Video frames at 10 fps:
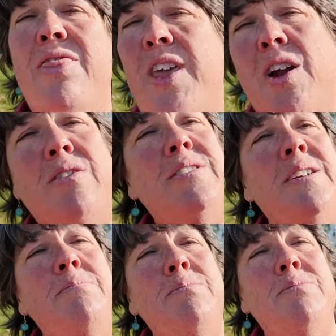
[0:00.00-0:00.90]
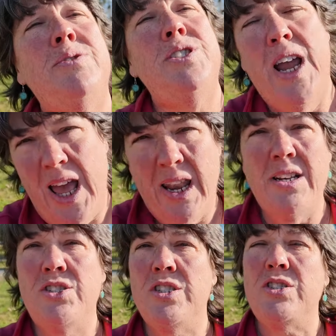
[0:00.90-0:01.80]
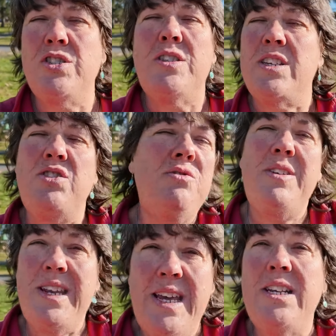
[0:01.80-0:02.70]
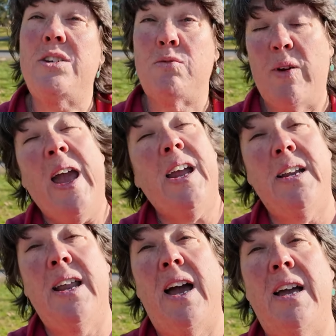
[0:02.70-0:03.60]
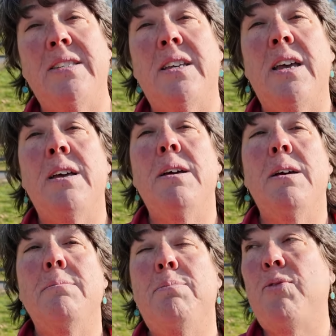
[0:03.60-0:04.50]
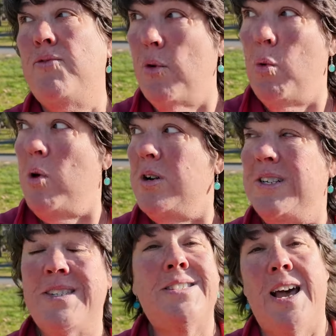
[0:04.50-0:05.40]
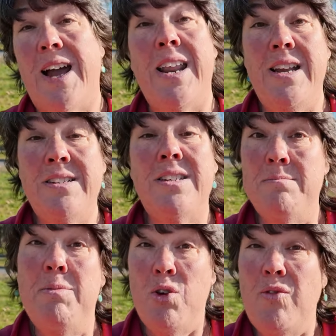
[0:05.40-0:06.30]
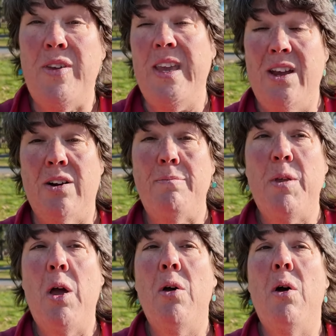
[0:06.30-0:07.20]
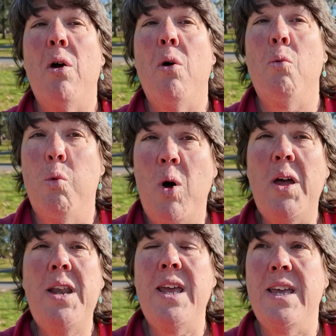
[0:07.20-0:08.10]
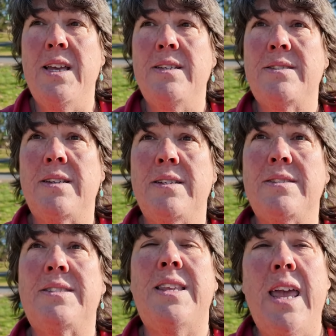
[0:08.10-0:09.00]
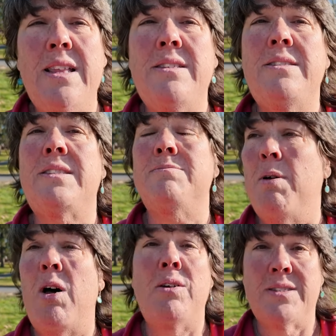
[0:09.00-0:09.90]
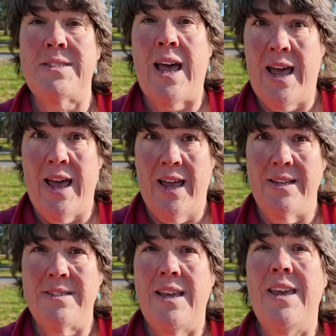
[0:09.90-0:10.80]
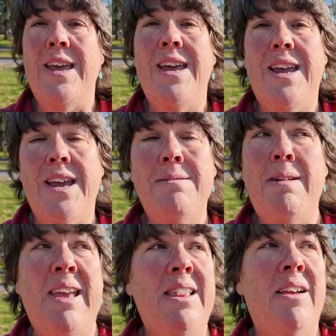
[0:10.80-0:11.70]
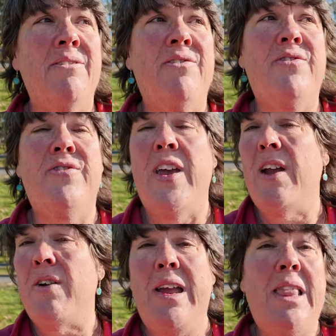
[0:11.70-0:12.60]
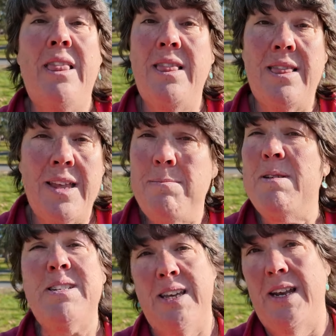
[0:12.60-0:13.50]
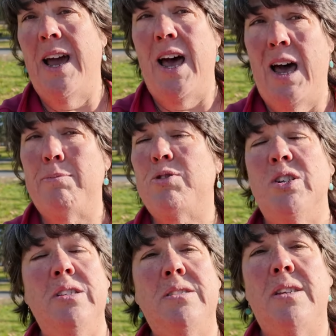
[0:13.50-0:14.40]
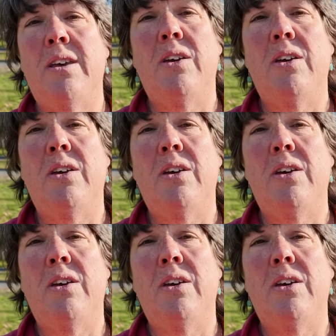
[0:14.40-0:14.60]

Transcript: There are some challenges that you need to recognize before deciding to move here. One is Staunton's small size can mean very limited options